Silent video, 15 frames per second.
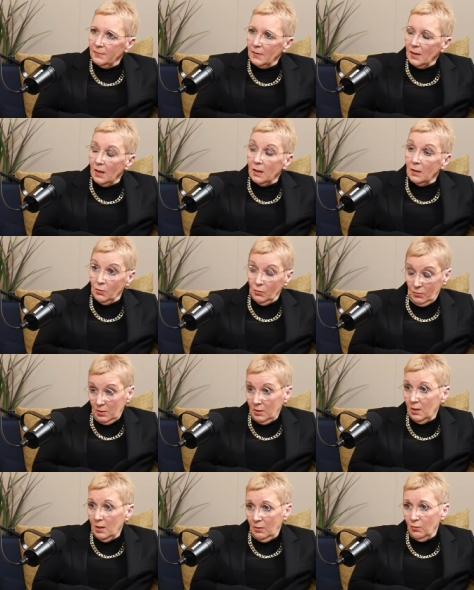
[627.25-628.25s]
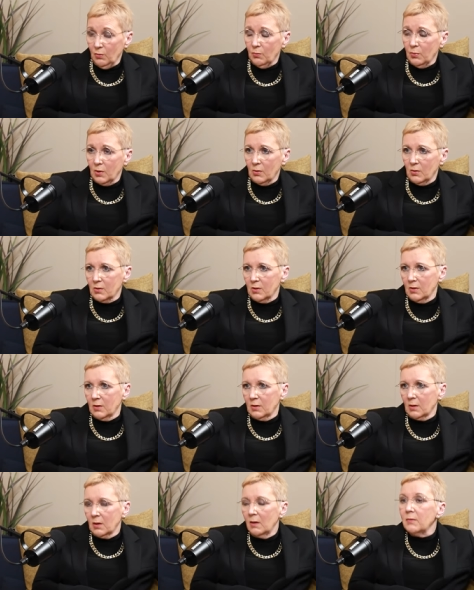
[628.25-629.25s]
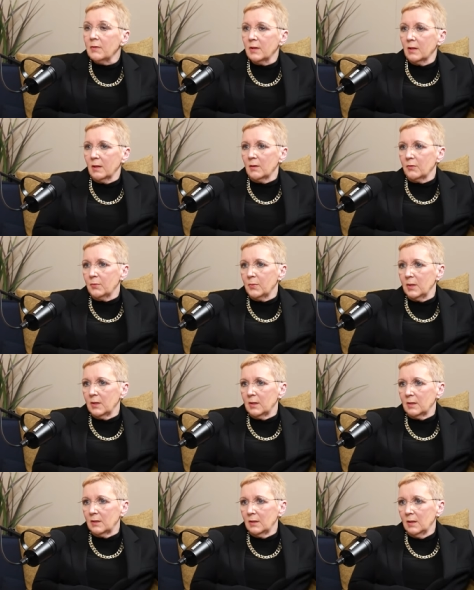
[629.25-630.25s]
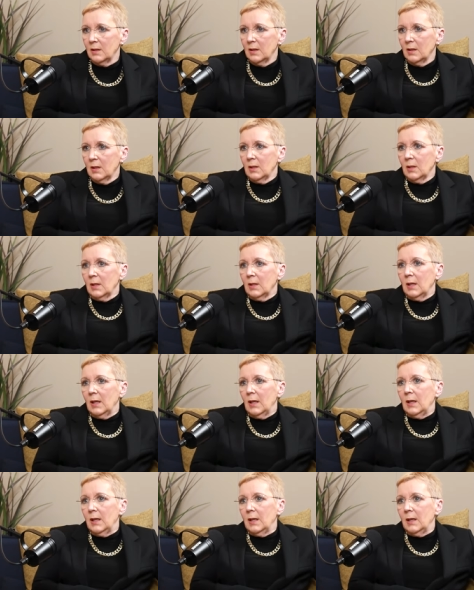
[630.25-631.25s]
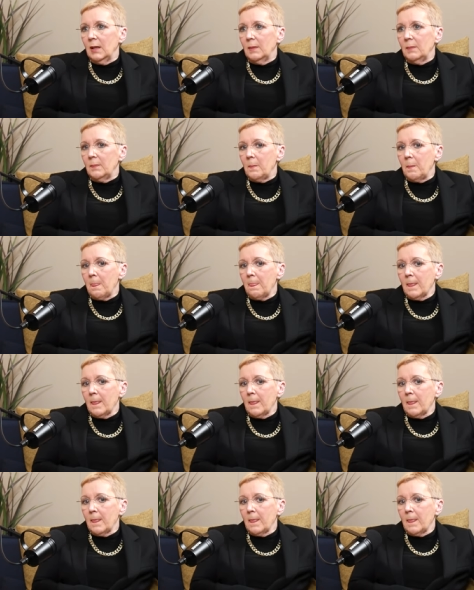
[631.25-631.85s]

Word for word: I know it now because of the recovery that I've been in.